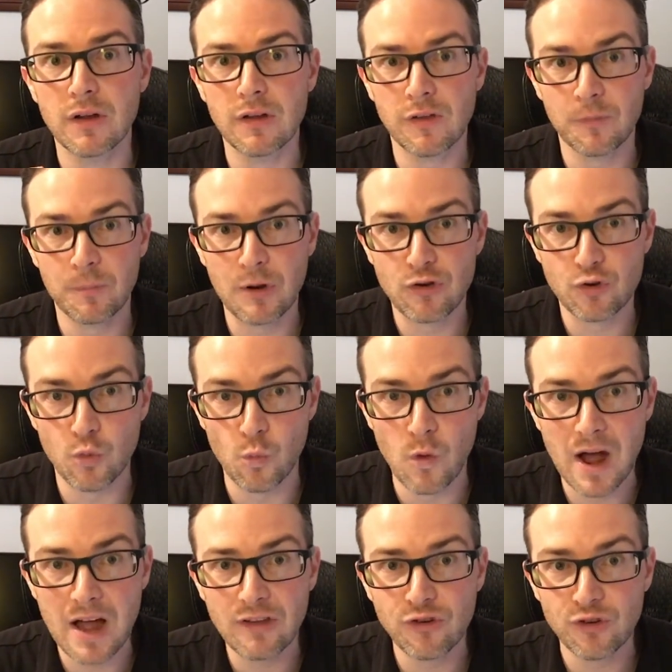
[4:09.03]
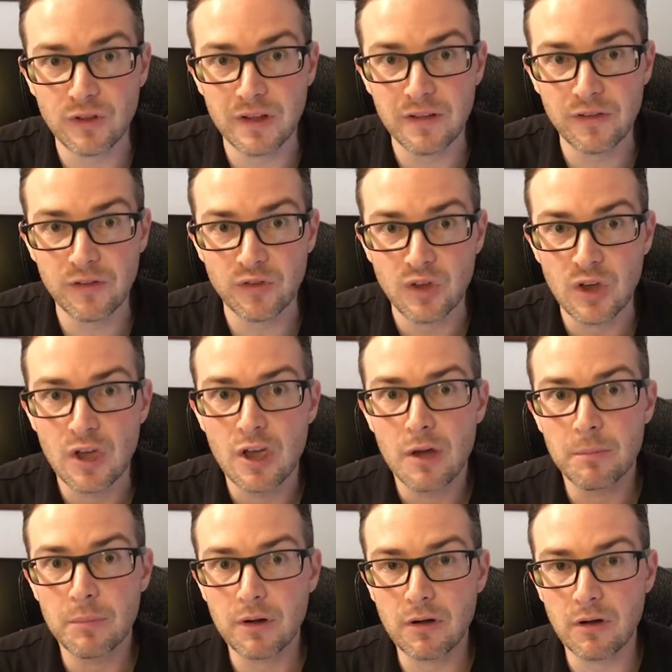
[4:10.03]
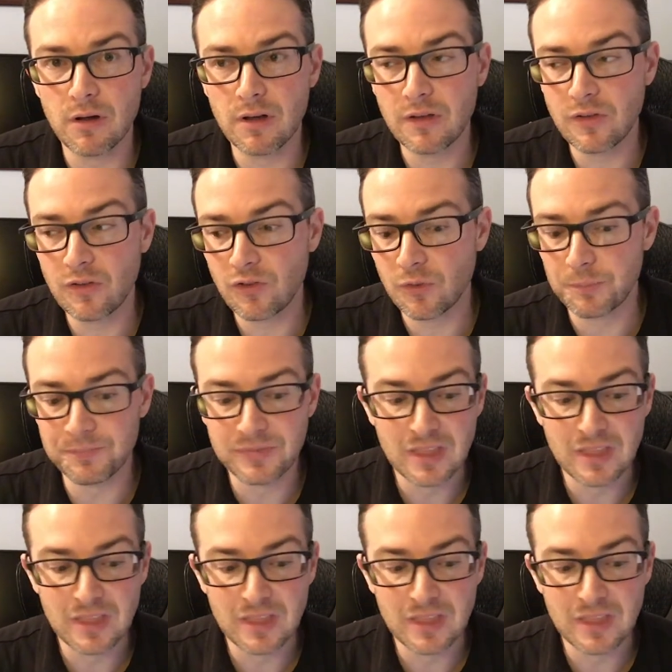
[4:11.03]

a special watch list, because